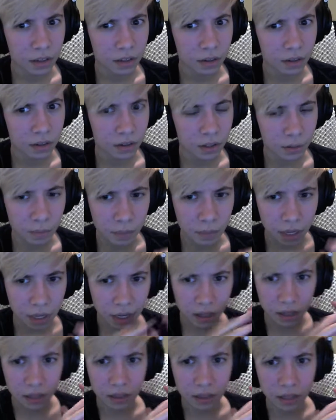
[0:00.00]
there's a
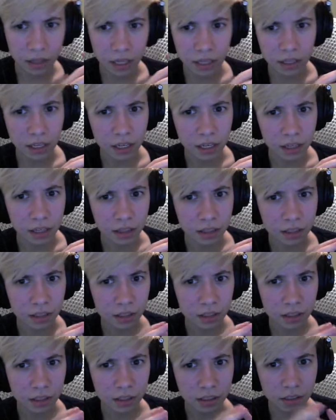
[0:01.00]
big the
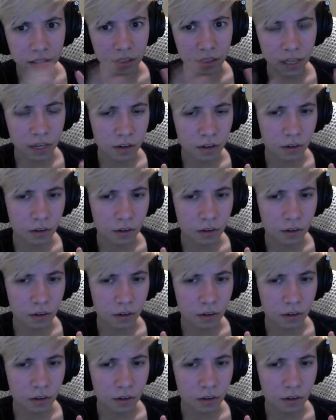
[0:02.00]
Zayin